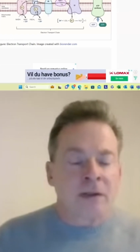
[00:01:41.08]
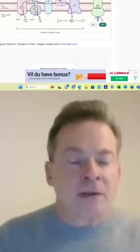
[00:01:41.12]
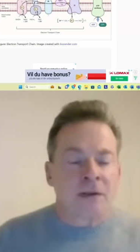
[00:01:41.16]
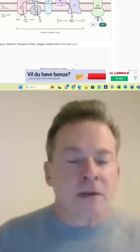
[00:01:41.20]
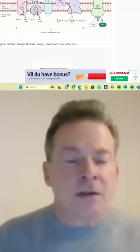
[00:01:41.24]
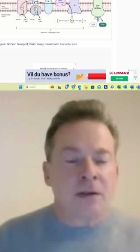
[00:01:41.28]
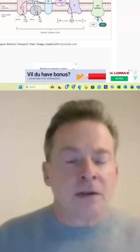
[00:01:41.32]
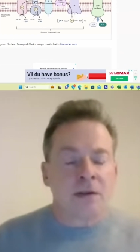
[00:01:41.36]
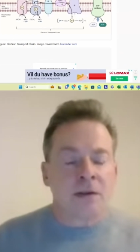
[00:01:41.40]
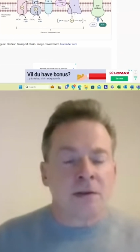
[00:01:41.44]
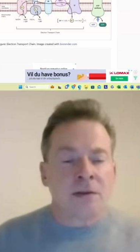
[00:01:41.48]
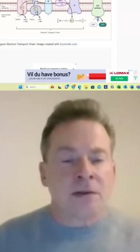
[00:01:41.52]

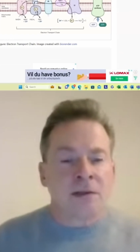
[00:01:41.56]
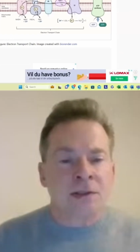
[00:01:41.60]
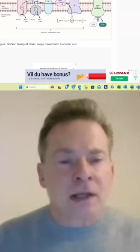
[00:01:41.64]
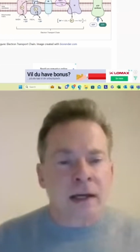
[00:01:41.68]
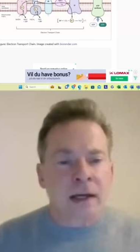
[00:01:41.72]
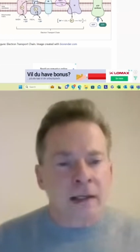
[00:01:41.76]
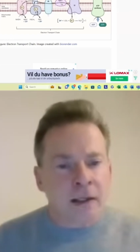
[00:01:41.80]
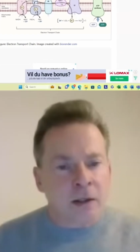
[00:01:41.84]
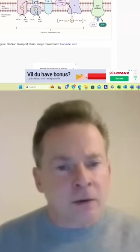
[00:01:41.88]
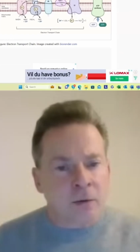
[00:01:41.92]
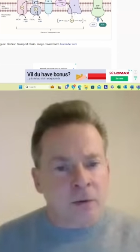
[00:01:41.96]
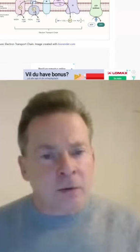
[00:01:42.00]
But
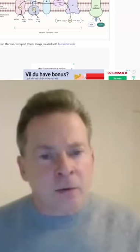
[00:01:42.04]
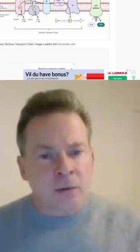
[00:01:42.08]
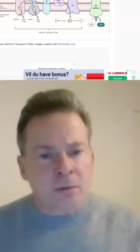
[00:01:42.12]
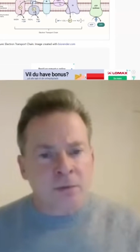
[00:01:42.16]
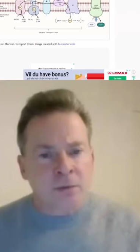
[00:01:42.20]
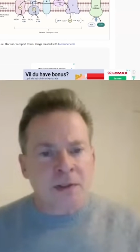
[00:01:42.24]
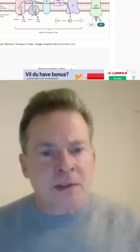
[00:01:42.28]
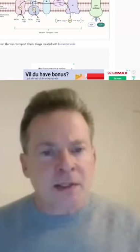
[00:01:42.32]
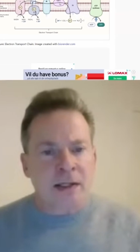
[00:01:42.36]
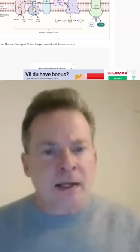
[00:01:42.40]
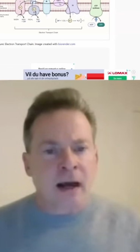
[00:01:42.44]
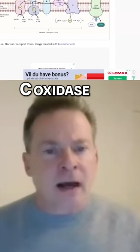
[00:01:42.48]

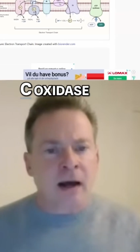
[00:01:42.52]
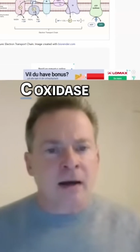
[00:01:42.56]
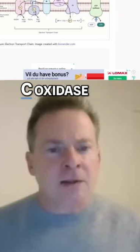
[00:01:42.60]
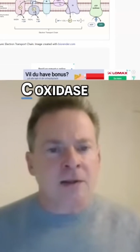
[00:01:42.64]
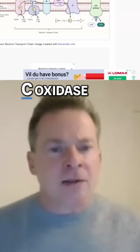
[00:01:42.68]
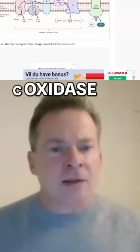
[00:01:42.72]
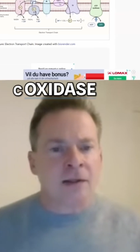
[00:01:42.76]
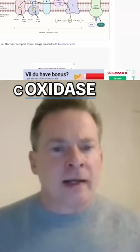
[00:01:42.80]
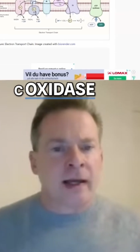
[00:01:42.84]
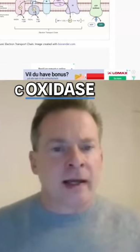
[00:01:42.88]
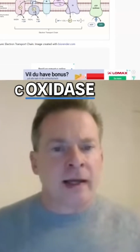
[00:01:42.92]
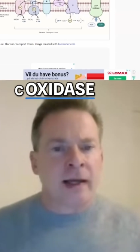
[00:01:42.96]
cytochrome C
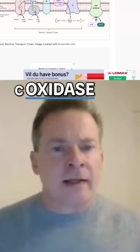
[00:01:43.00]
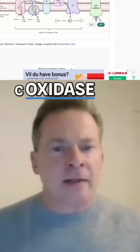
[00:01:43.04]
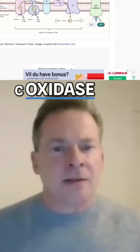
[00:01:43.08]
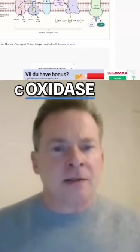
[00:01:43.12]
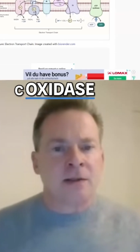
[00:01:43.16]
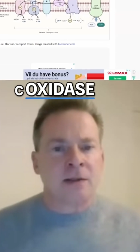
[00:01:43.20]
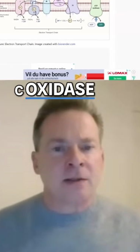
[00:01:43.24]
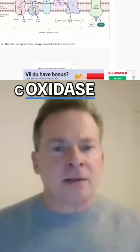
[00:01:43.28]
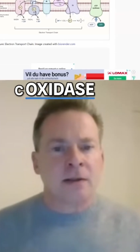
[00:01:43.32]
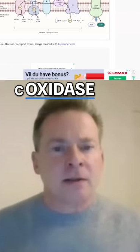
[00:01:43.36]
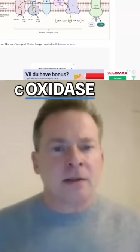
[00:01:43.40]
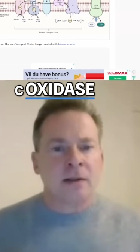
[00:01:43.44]

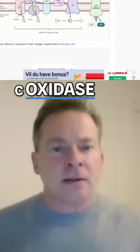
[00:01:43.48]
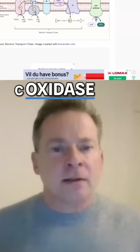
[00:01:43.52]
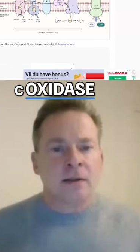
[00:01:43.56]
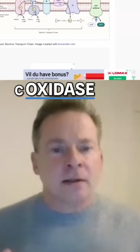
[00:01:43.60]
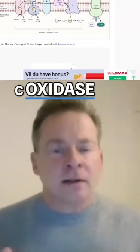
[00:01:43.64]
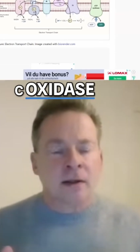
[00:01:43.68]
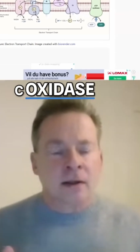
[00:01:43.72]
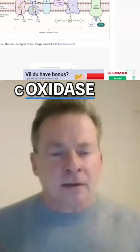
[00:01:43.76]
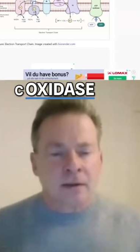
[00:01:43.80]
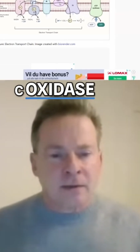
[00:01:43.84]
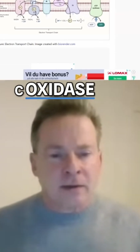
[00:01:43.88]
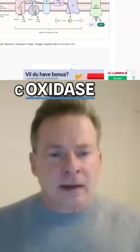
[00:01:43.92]
oxidase
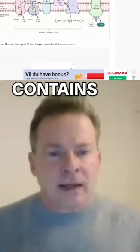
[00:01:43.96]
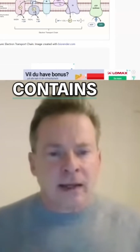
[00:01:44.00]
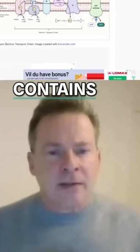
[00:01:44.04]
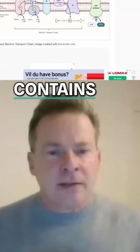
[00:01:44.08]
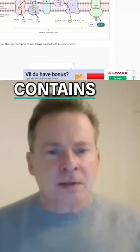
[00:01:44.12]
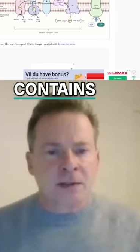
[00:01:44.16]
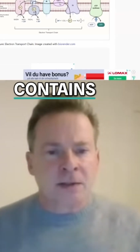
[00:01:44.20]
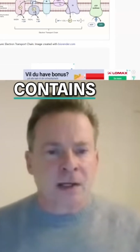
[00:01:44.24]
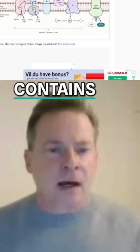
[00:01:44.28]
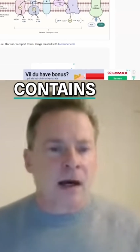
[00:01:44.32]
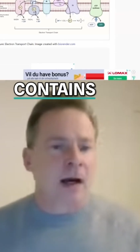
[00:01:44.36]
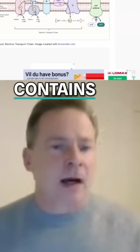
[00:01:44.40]

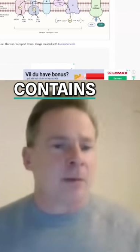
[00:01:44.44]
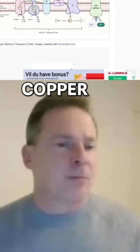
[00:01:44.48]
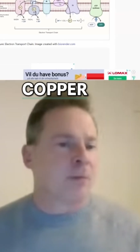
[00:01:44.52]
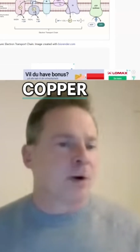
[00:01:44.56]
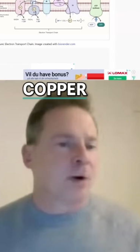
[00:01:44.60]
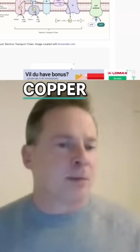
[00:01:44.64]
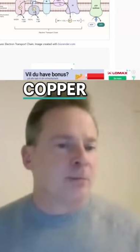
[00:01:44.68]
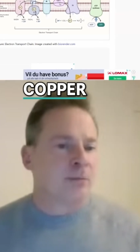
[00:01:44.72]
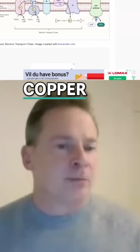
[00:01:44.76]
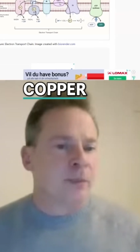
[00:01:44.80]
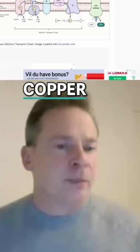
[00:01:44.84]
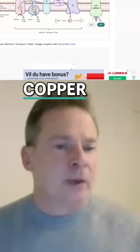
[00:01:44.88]
contains
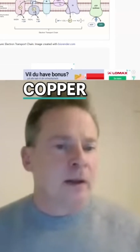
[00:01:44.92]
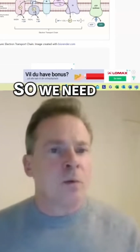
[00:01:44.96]
copper.